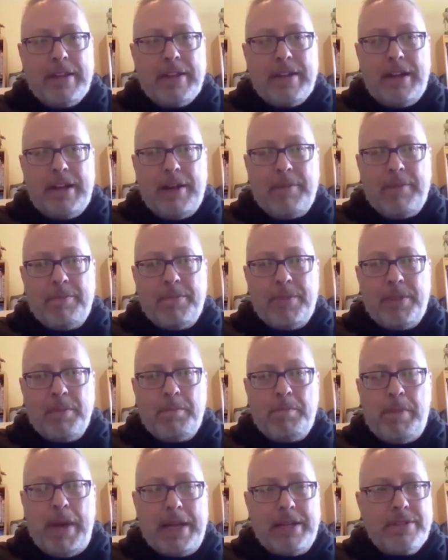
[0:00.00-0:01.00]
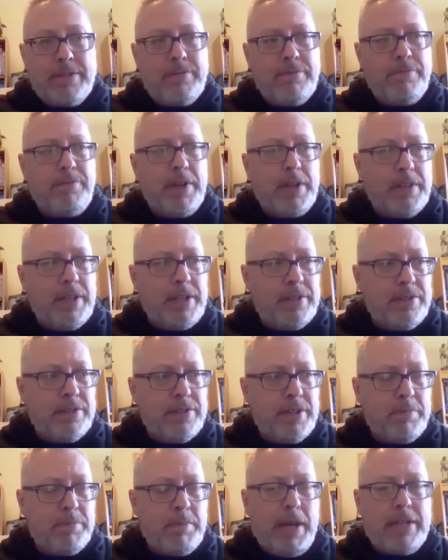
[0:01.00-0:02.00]
The best
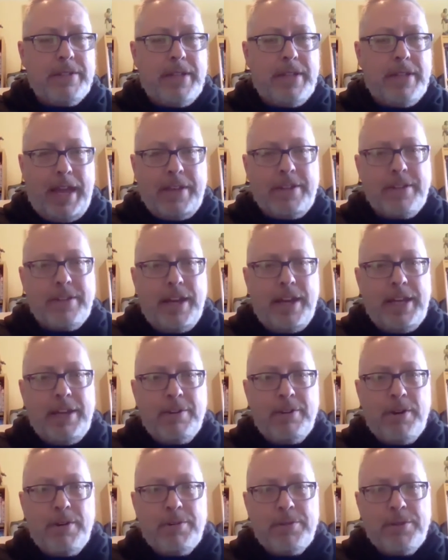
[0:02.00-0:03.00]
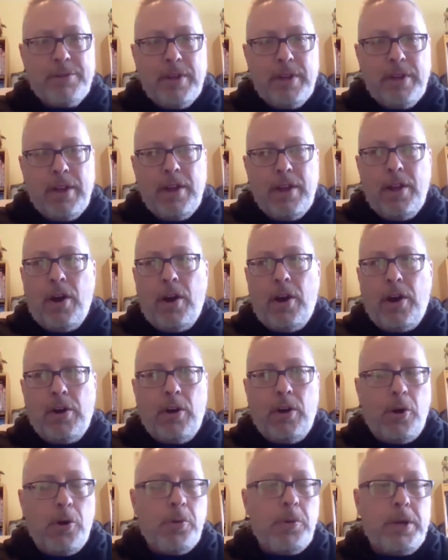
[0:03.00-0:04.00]
villains, the best anti-heroes
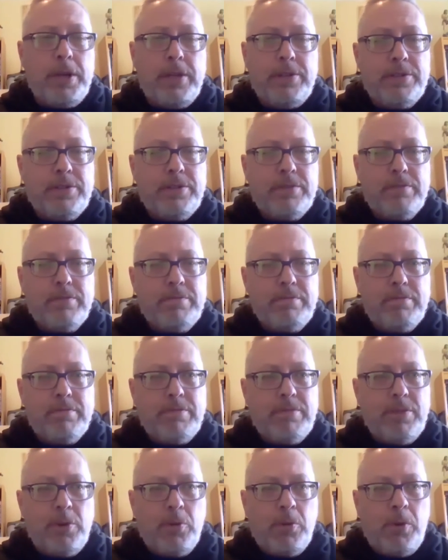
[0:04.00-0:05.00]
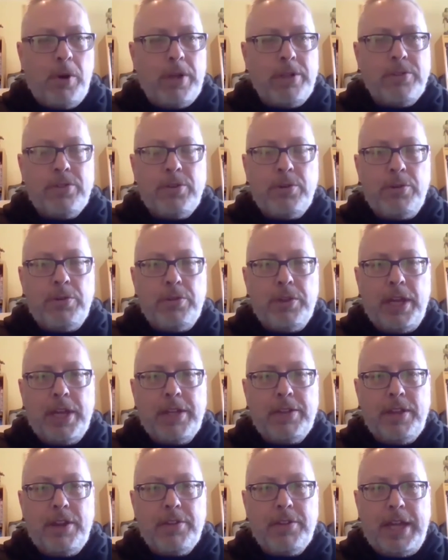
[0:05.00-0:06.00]
are always the ones who
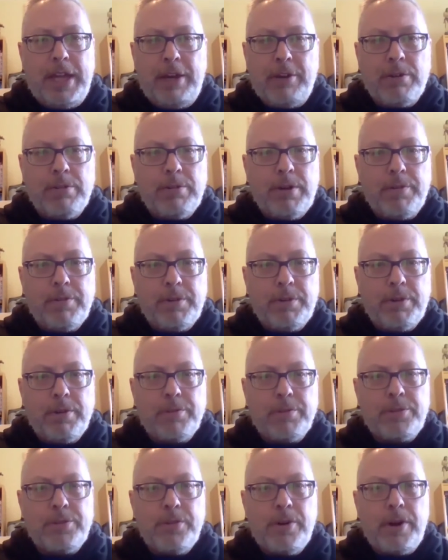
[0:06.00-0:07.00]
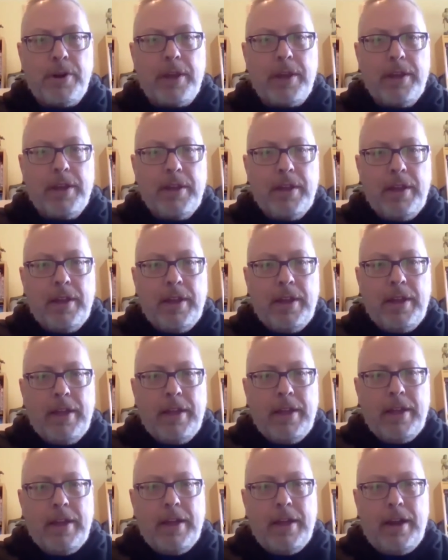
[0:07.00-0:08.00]
think they're the hero of their own story.
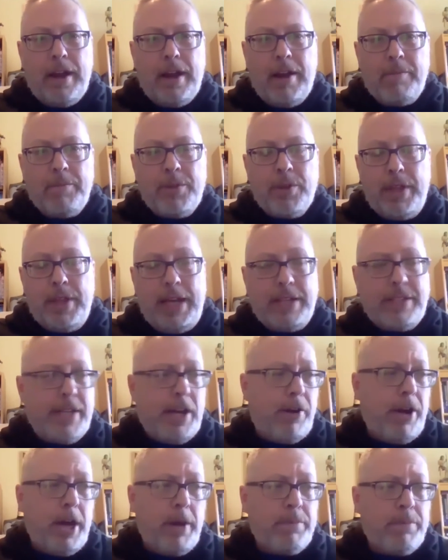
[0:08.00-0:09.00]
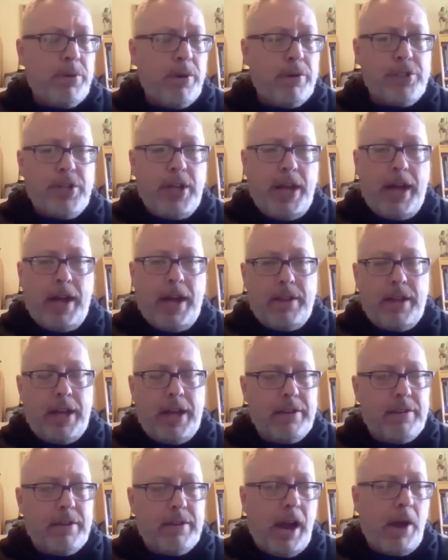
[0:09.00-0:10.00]
So that's how I approached Hal.
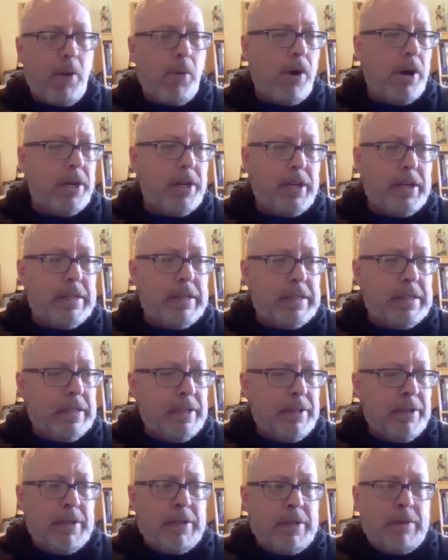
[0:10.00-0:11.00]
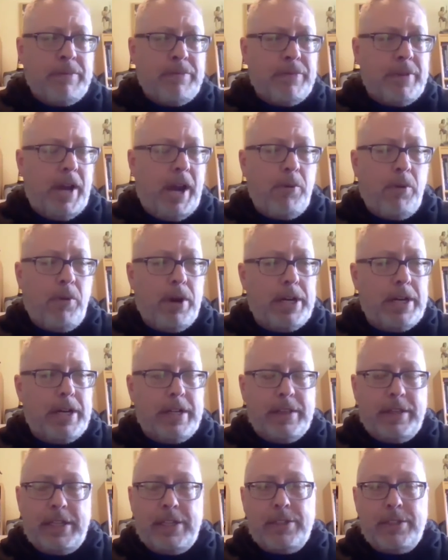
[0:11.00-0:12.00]
I wanted
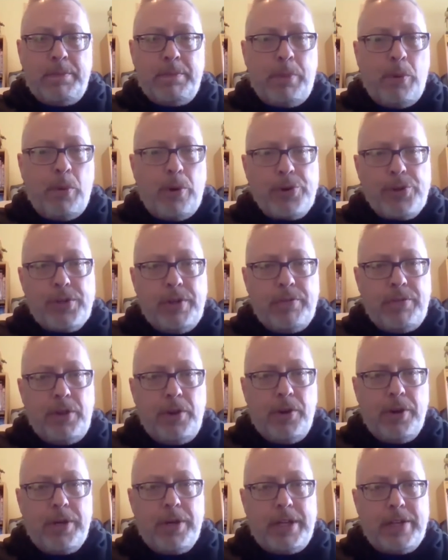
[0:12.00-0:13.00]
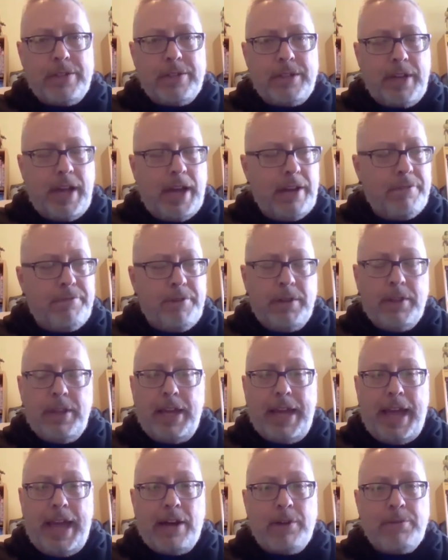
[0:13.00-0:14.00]
at least a portion of the audience to kind of feel
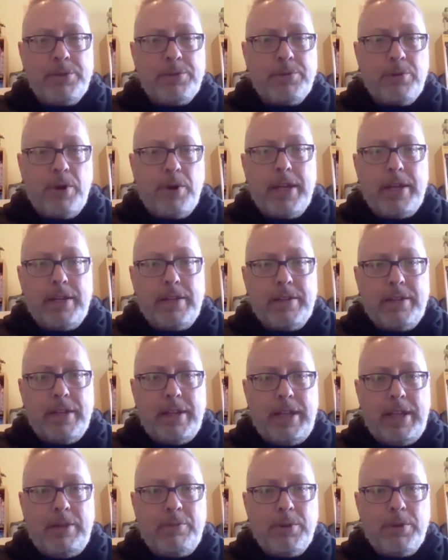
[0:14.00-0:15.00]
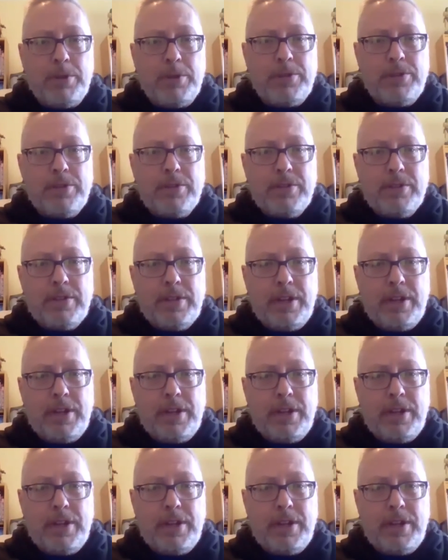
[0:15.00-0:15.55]
like Hal was right, that he was,